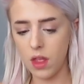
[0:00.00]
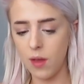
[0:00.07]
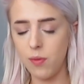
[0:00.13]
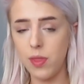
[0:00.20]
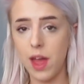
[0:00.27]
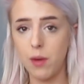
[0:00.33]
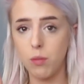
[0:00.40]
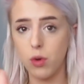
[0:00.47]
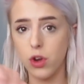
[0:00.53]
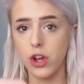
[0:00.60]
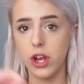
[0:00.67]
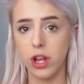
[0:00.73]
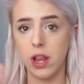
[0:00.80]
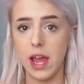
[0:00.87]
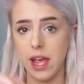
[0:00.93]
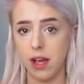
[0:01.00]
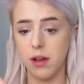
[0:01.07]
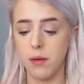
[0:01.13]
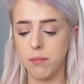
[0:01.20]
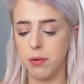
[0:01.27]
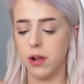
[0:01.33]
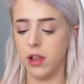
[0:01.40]
then we're gonna
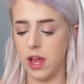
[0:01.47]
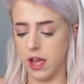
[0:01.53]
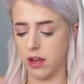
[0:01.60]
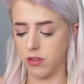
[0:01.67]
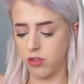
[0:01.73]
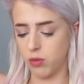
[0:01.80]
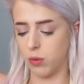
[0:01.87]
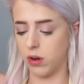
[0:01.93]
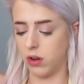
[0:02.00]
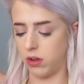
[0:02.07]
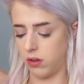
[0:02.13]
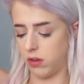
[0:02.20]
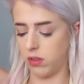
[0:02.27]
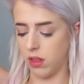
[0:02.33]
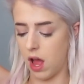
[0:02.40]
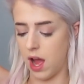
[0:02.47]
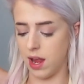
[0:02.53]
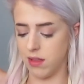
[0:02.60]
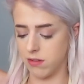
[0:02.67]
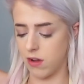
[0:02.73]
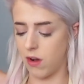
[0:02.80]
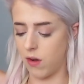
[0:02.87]
like put like swirl
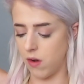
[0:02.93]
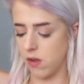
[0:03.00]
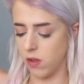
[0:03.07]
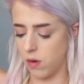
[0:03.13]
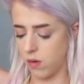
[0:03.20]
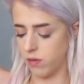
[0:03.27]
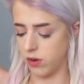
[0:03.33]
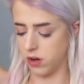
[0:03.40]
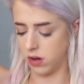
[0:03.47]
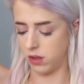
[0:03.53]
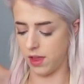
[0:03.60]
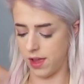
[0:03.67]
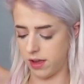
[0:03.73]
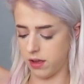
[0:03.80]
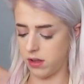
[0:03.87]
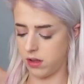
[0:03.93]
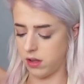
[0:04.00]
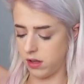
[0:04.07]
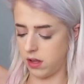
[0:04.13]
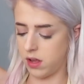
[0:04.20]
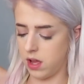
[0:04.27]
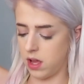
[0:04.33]
lines all over, like
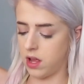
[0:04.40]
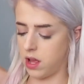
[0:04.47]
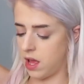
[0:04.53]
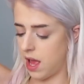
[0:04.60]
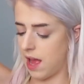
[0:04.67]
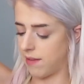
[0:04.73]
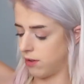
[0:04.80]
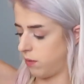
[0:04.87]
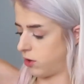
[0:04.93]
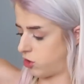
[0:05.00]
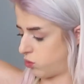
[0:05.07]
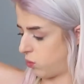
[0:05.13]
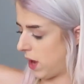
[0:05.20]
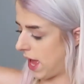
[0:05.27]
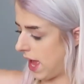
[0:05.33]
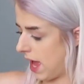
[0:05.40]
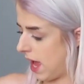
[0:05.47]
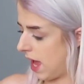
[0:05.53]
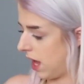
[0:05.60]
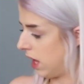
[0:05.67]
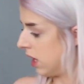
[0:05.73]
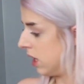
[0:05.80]
every which
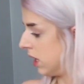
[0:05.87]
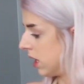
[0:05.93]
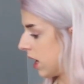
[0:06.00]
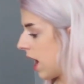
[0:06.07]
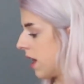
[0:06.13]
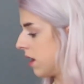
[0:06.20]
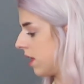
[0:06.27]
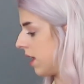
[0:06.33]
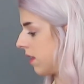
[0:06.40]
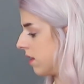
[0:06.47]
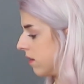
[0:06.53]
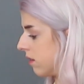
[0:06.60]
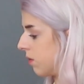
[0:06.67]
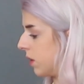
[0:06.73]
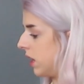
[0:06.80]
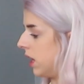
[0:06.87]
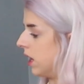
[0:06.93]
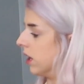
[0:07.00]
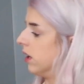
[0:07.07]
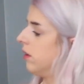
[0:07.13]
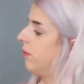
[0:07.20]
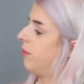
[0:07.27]
way, kind of like this one
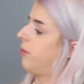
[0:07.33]
here.